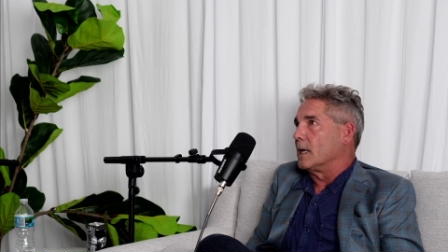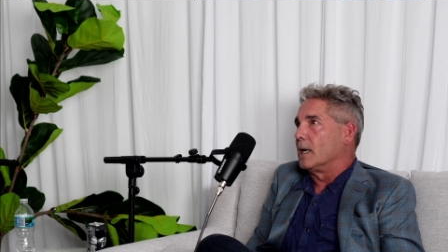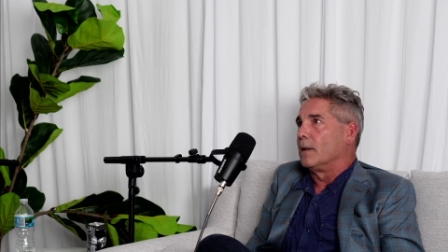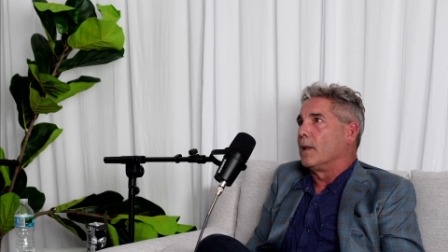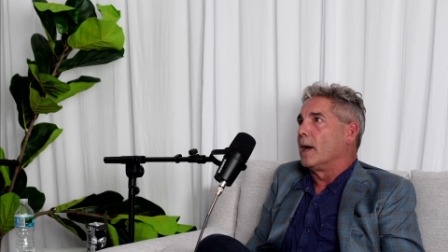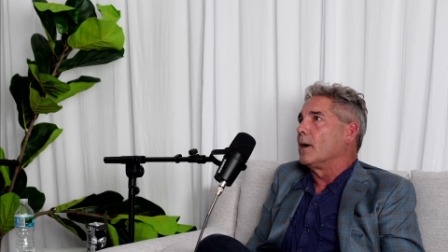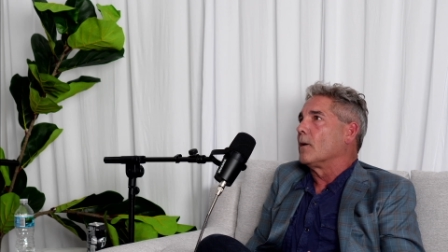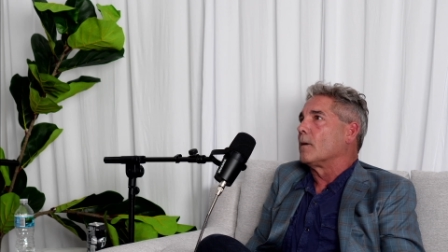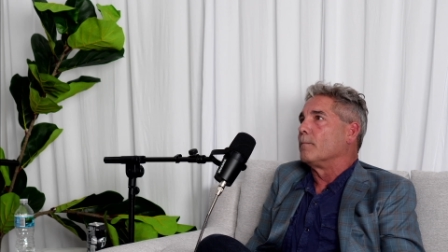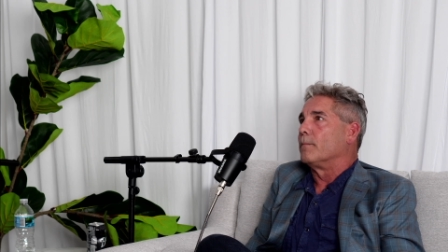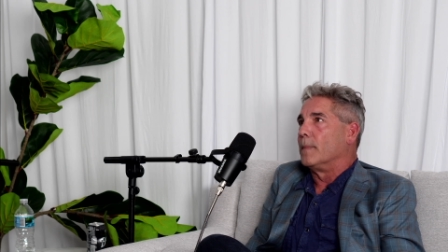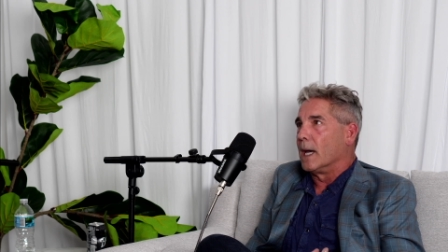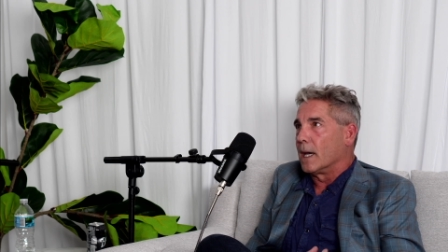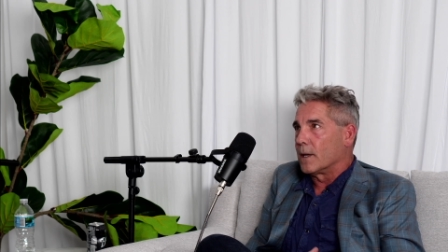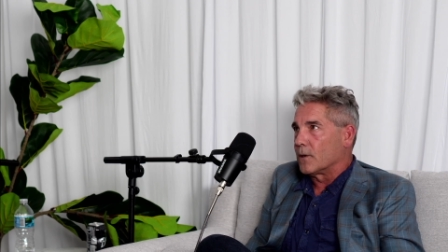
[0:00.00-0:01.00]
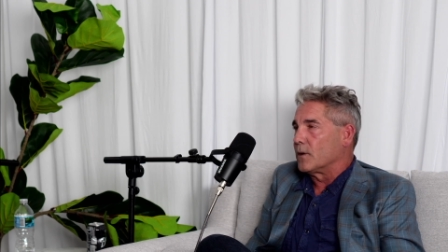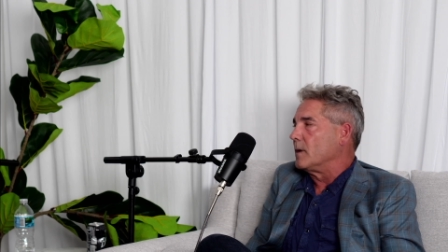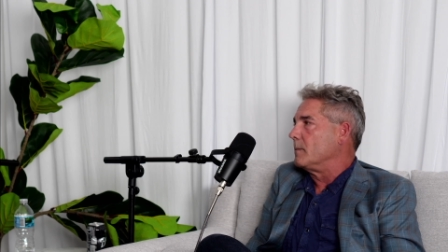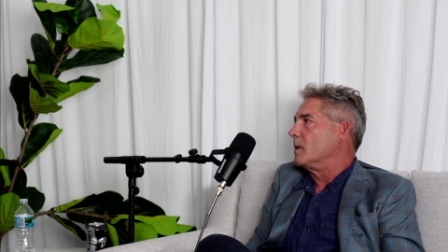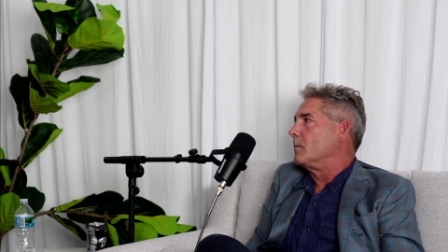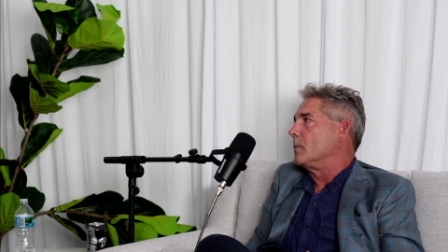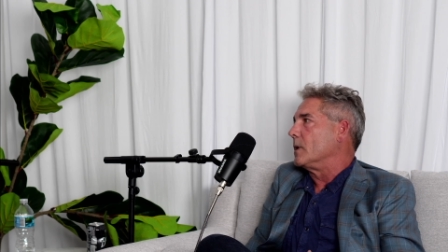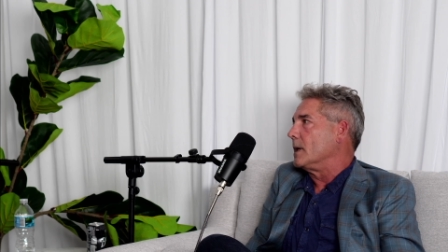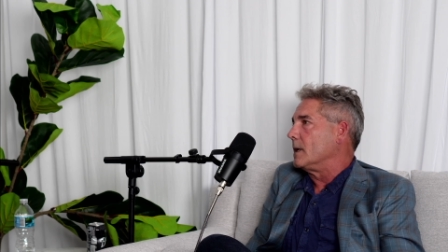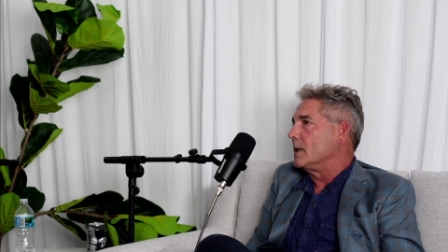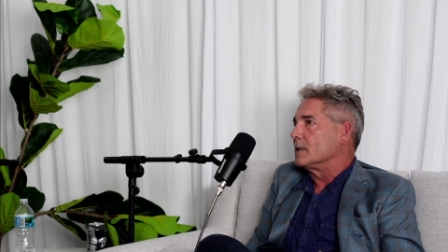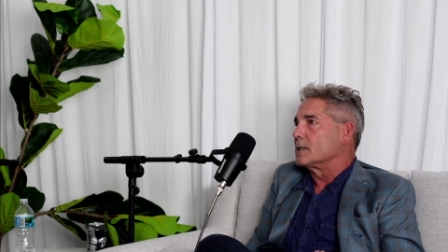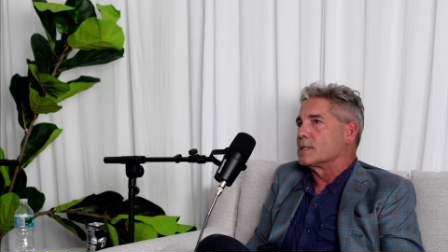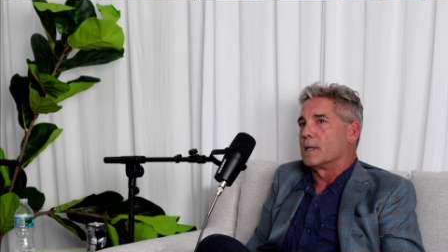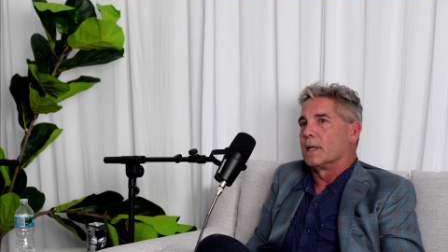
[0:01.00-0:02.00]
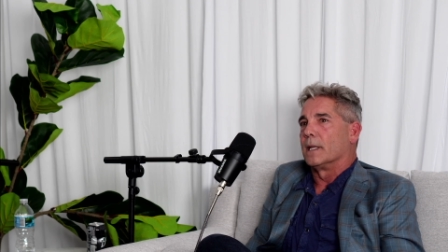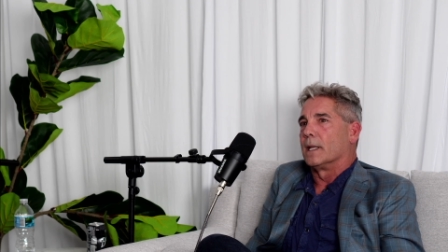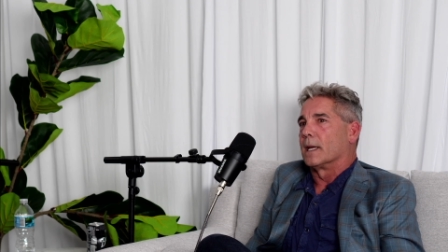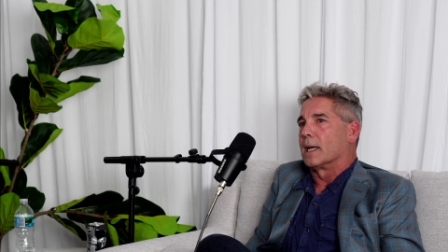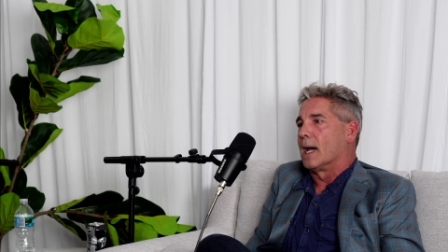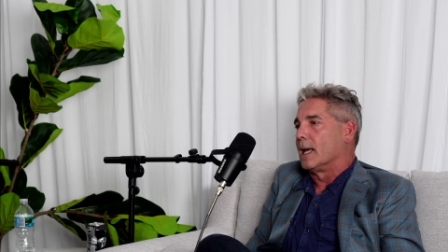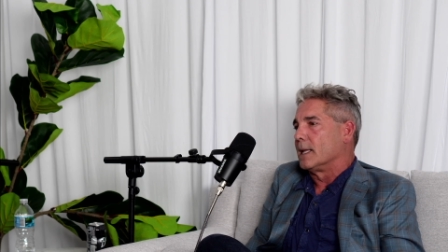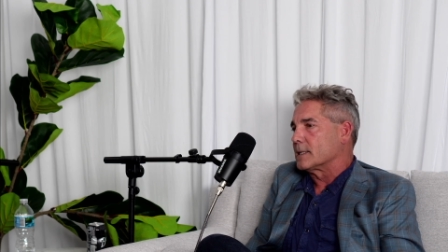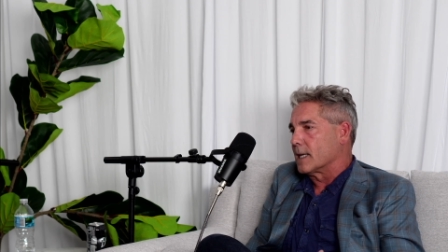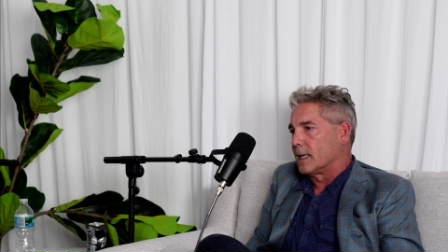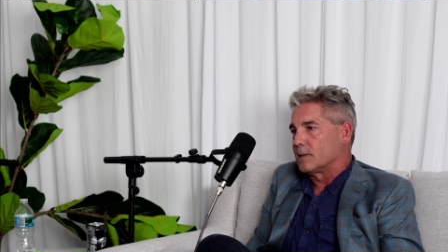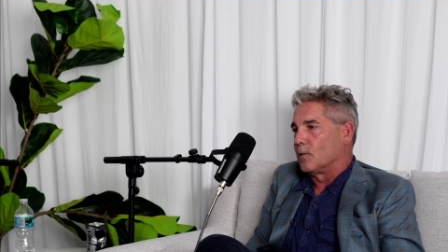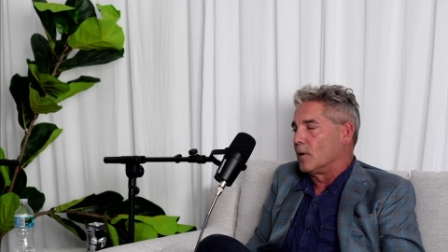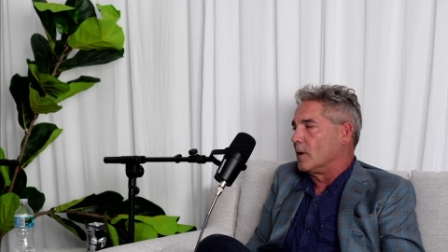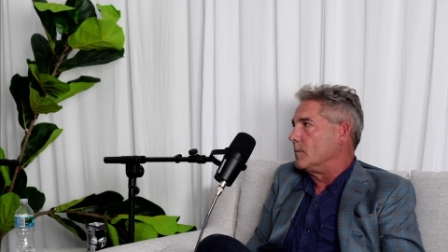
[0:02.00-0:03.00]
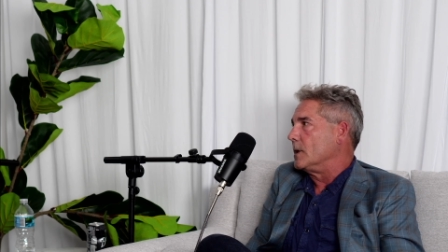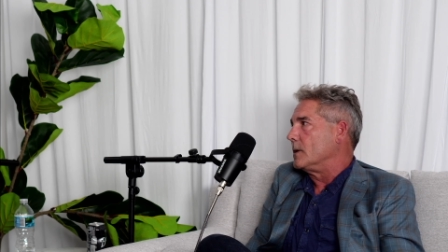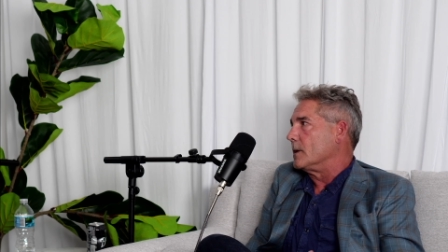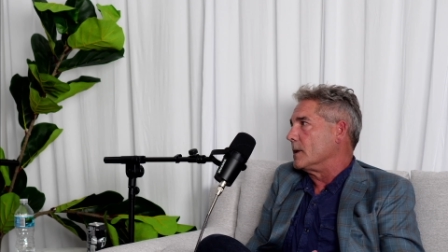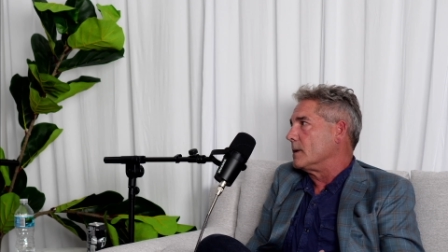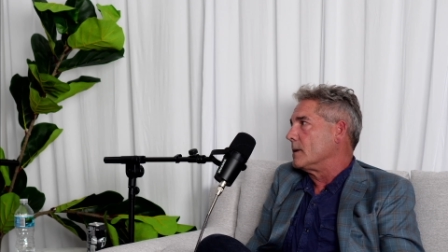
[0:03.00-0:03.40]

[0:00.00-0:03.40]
and they are better human beings than the guy that's got $12 billion.